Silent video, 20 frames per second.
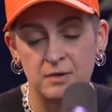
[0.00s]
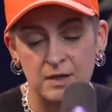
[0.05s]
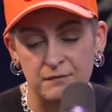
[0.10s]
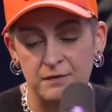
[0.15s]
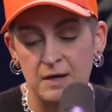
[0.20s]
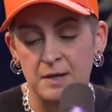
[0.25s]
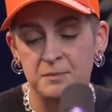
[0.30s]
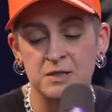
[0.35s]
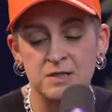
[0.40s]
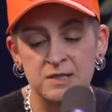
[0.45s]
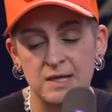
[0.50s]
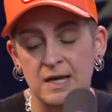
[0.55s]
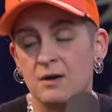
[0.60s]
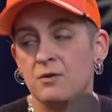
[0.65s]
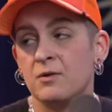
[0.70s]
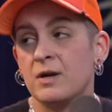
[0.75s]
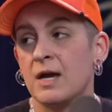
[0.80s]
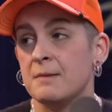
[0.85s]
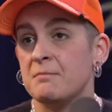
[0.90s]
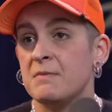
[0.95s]
in
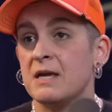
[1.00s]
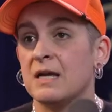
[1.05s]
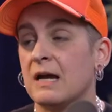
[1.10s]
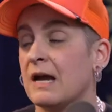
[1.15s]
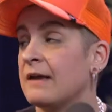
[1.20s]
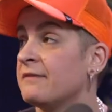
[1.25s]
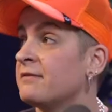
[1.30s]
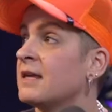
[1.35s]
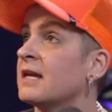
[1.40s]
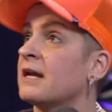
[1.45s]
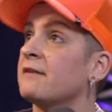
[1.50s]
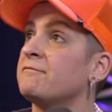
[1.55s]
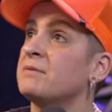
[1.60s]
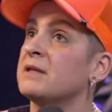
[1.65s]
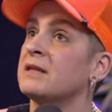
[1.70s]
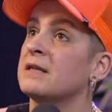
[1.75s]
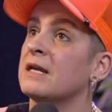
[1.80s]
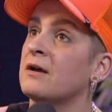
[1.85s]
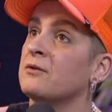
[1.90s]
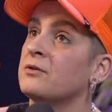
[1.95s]
town, I think I've
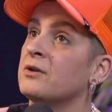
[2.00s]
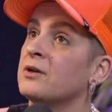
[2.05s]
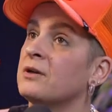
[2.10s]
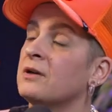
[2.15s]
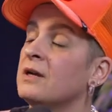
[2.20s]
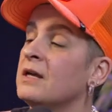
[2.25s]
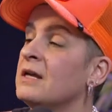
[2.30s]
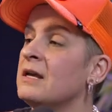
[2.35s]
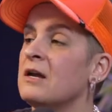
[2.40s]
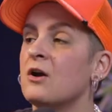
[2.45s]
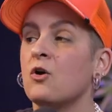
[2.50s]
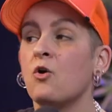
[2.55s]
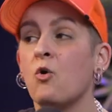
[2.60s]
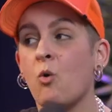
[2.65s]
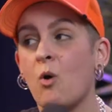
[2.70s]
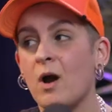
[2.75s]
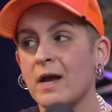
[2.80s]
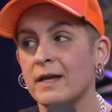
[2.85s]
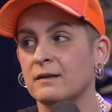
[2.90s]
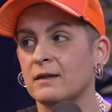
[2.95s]
been down there
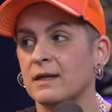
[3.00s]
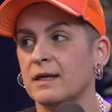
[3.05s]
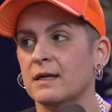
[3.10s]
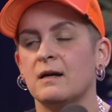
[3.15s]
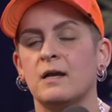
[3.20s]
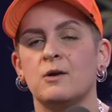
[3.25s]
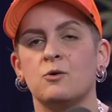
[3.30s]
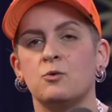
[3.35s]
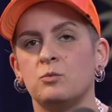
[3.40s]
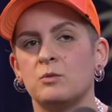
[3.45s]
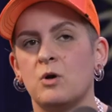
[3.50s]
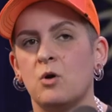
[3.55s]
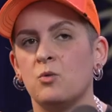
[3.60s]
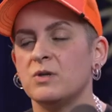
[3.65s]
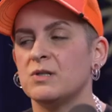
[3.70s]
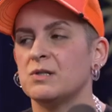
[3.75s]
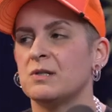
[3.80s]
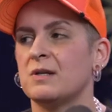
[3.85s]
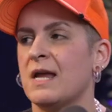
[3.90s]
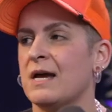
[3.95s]
quietly. I don't
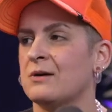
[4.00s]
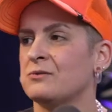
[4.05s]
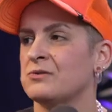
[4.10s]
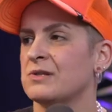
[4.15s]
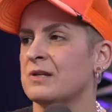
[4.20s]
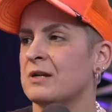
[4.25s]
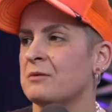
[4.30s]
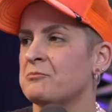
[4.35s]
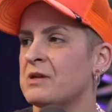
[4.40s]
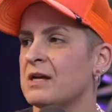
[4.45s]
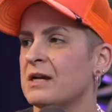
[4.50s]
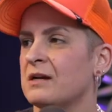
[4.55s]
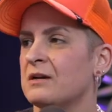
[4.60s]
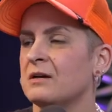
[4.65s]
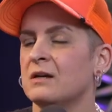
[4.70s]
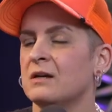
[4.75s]
always announce that I'm there.